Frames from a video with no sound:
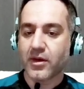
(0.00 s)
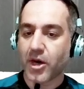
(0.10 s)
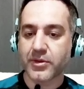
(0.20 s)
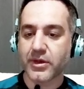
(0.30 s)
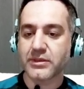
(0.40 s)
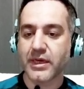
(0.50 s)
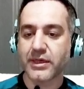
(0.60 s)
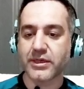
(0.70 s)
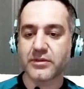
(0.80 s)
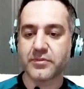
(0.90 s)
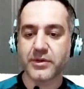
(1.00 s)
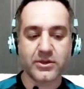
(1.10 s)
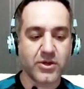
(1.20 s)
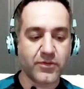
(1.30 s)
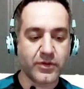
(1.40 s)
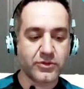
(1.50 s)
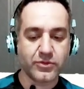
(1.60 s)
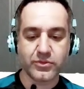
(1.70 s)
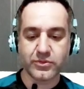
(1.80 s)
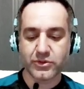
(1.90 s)
I'm gonna take it because I want
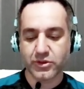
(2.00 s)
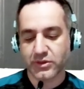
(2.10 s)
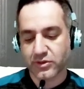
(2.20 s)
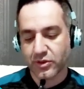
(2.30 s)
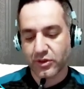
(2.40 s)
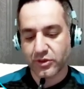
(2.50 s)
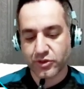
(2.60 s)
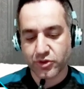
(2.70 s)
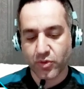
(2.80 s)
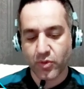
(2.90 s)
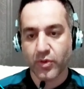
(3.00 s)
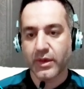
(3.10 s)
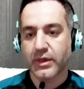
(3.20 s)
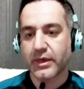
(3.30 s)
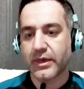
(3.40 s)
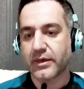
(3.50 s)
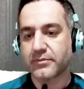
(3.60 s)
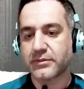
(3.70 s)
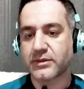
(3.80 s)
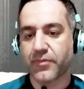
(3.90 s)
to just show
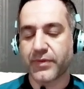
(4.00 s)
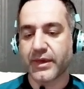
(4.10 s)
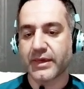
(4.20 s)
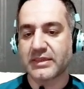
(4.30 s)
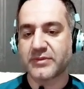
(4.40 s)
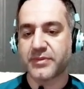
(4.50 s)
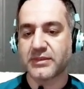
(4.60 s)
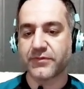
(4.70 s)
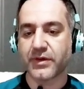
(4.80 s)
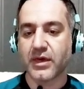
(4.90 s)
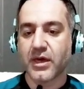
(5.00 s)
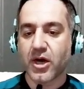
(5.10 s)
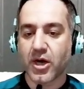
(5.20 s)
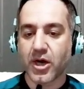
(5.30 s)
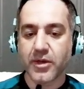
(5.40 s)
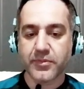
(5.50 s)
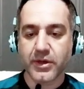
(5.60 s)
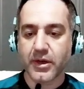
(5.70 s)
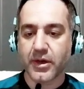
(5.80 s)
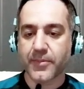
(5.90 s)
something specific. I'm
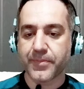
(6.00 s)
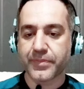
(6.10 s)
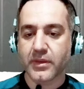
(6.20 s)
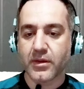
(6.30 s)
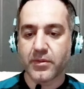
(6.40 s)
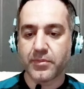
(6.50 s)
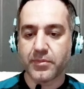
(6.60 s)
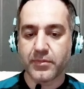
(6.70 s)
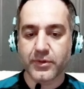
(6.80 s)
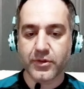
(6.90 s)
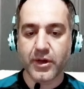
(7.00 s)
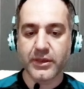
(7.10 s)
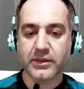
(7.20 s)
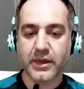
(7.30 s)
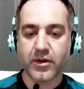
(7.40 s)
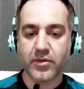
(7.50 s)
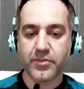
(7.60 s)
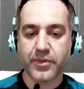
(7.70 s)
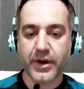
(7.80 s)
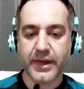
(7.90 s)
gonna right now
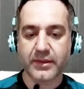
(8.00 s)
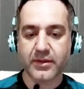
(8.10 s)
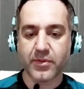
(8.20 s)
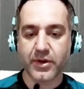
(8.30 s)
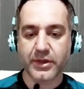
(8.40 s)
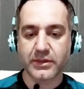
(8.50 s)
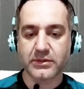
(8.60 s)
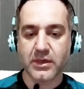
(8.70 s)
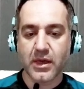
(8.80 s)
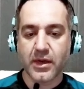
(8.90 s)
buy at the market.